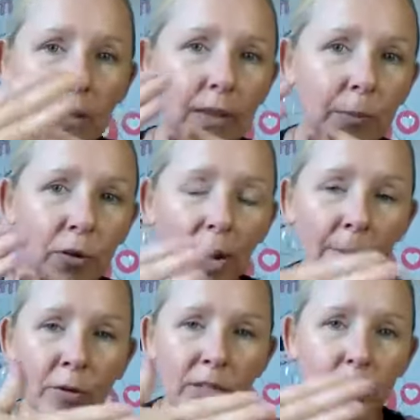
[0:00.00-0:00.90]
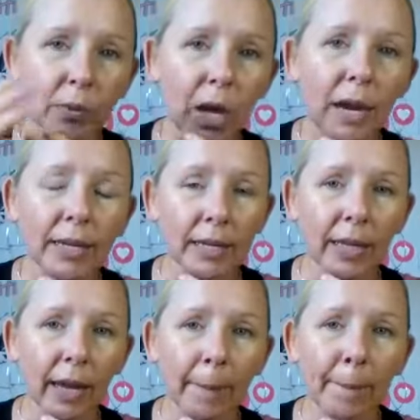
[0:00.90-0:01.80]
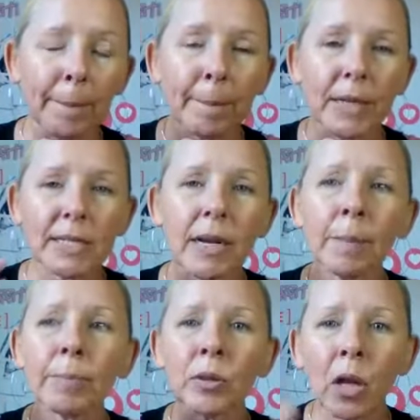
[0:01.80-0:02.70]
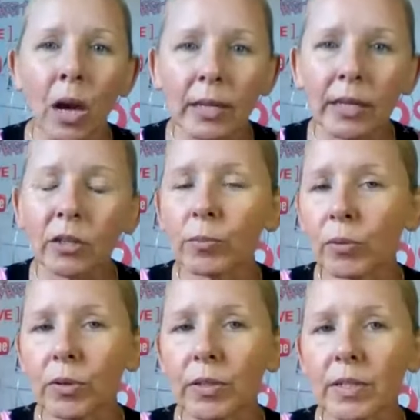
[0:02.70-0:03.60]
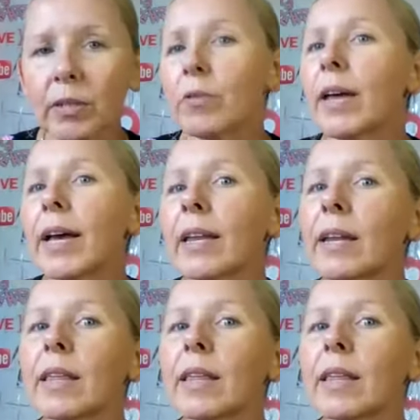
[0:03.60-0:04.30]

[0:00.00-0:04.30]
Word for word: The primer is blocking that, but it's not blocking your pores so that